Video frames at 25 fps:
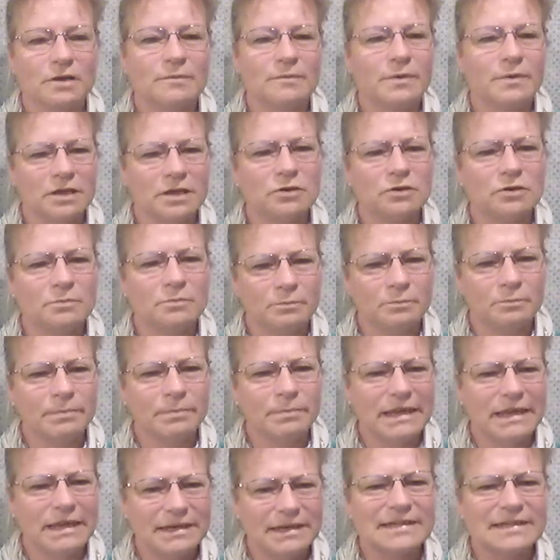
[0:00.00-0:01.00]
on, but you're
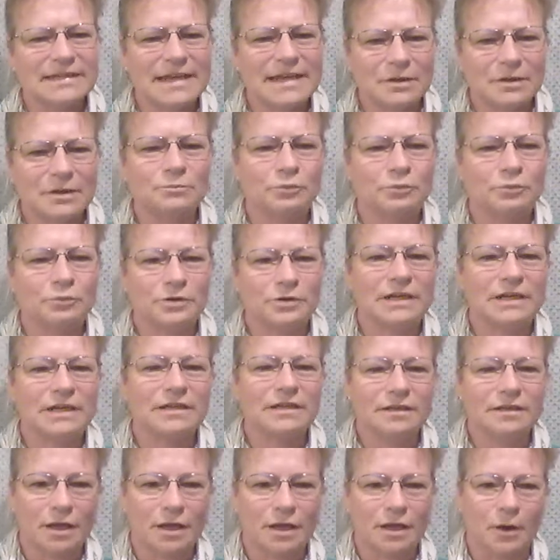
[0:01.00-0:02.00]
beaten down
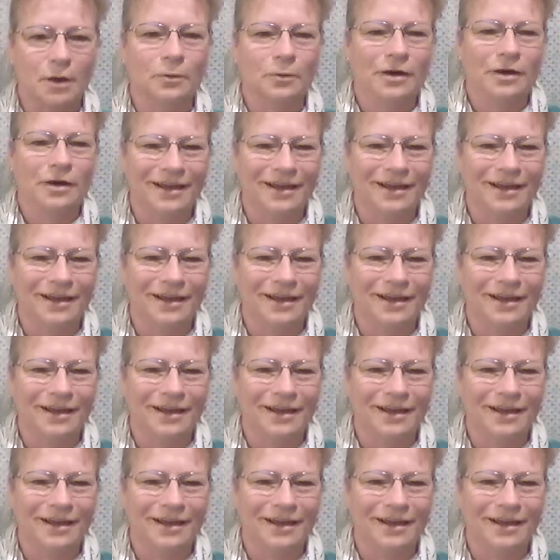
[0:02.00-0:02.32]
pretty low.